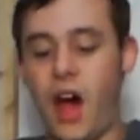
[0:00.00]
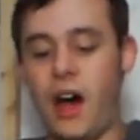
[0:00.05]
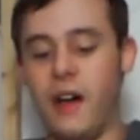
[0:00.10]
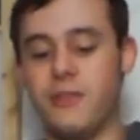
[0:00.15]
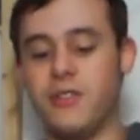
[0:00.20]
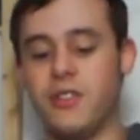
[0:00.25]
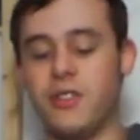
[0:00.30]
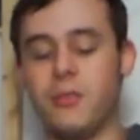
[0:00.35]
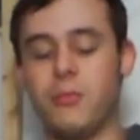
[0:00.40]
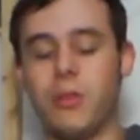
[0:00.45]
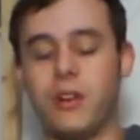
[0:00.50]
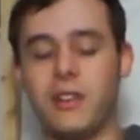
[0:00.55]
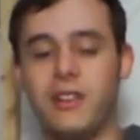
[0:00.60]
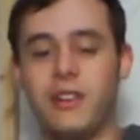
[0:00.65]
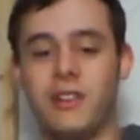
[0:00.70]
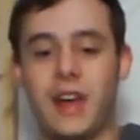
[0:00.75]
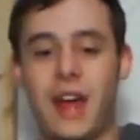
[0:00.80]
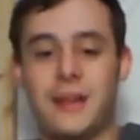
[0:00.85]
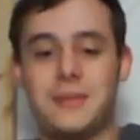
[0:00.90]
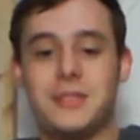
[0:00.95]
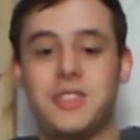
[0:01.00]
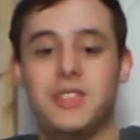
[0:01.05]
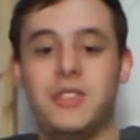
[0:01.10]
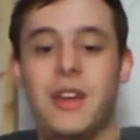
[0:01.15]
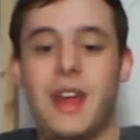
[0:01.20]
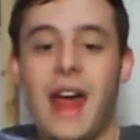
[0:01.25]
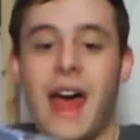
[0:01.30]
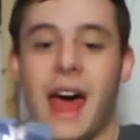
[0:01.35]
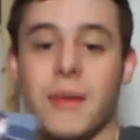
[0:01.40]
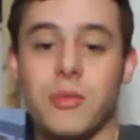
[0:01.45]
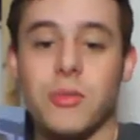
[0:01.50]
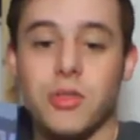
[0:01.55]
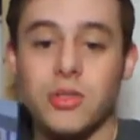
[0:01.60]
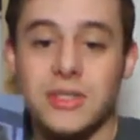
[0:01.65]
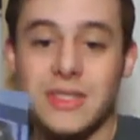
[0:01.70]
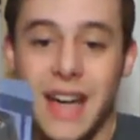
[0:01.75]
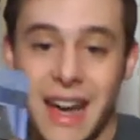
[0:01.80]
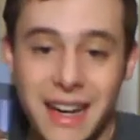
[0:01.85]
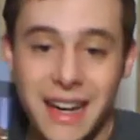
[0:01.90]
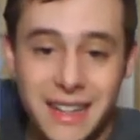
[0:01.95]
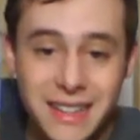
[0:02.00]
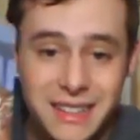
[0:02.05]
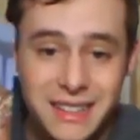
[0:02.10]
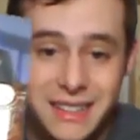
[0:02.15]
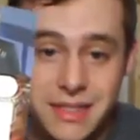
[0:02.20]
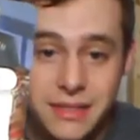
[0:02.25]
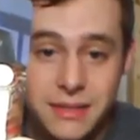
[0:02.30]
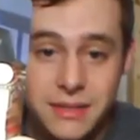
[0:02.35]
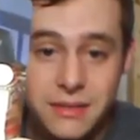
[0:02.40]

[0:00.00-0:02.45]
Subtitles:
For one of your captains, you get Admiral Titus.